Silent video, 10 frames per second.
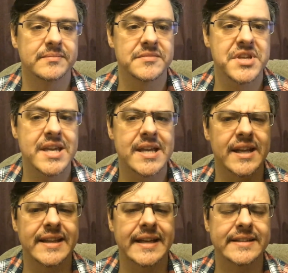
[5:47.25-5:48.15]

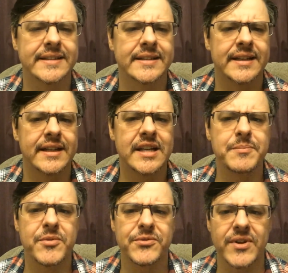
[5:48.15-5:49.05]
Taking that
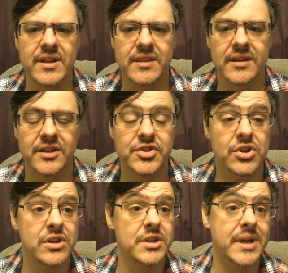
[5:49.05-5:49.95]
leap of faith,
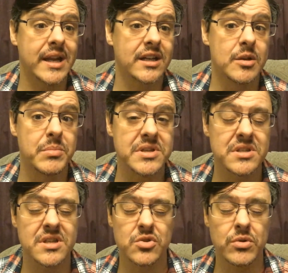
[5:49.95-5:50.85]
certainly you can in a
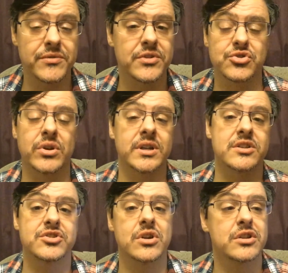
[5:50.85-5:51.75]
business, or if you're trying to
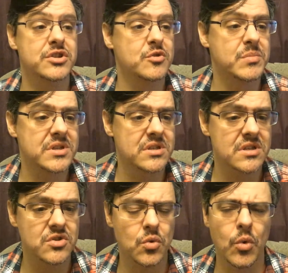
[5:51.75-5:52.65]
start a new
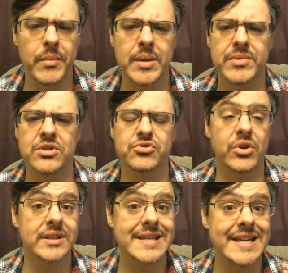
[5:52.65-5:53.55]
business, or maybe you're
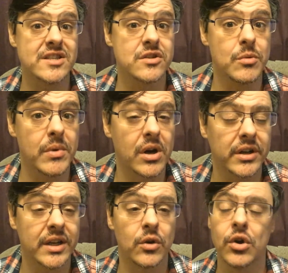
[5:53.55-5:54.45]
trying to enter a new
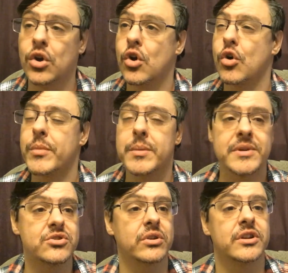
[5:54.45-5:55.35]
market, or maybe
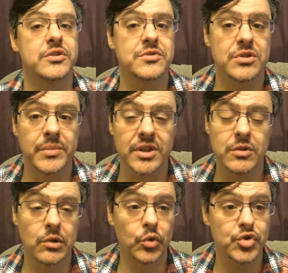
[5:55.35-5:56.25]
you're trying to do something
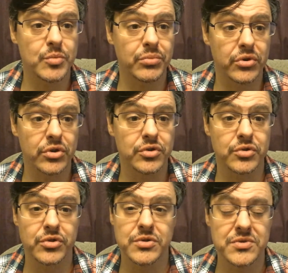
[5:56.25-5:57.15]
new, launch a product or
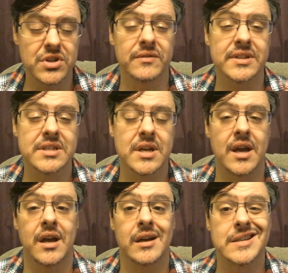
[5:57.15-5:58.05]
a new service,
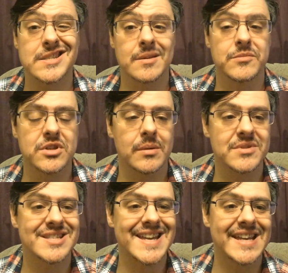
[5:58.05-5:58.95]

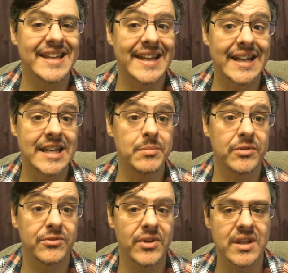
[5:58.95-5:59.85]
sometimes taking that leap of
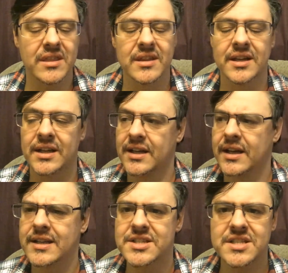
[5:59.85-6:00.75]
faith
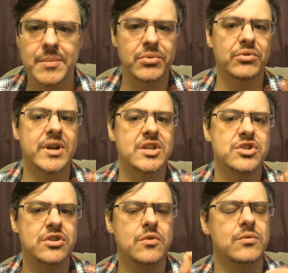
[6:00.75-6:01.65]
separates
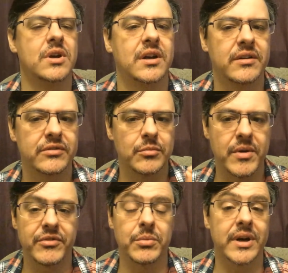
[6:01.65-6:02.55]
you from
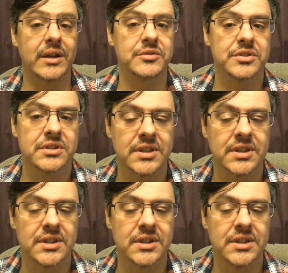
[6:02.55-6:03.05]
everyone else.